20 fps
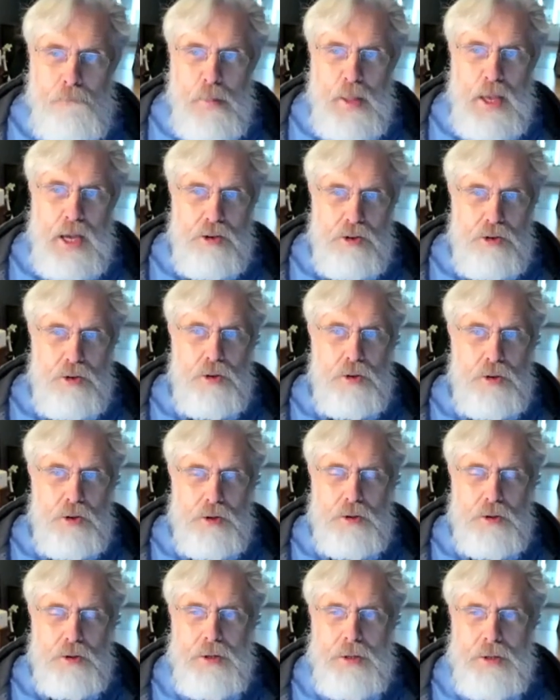at Duke,
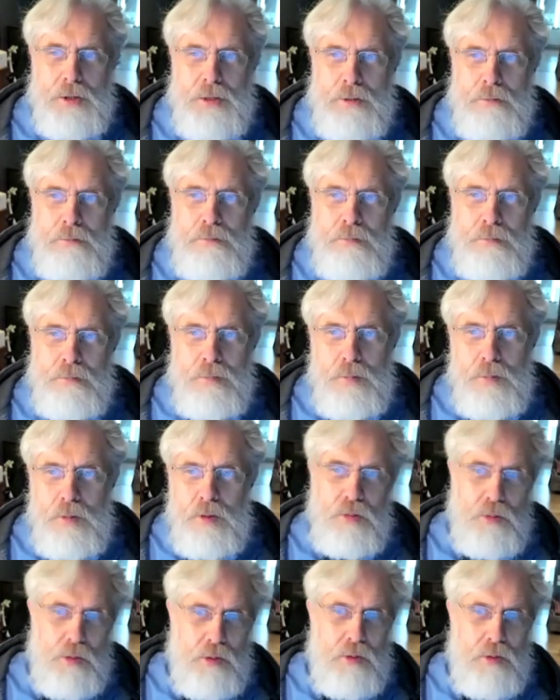um,
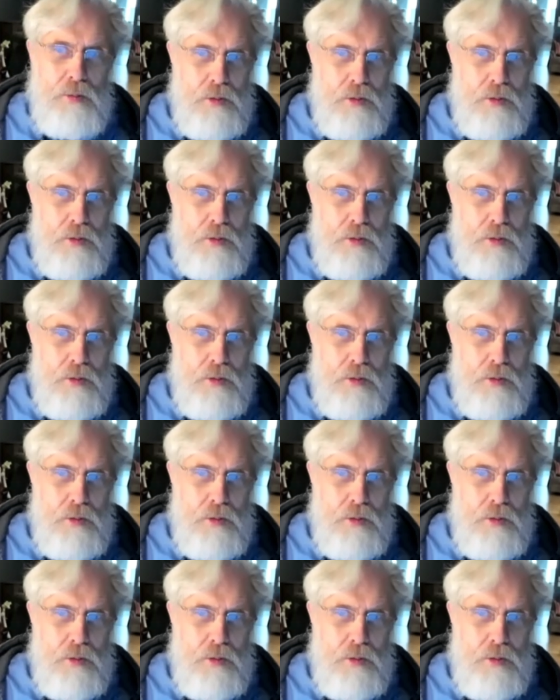which were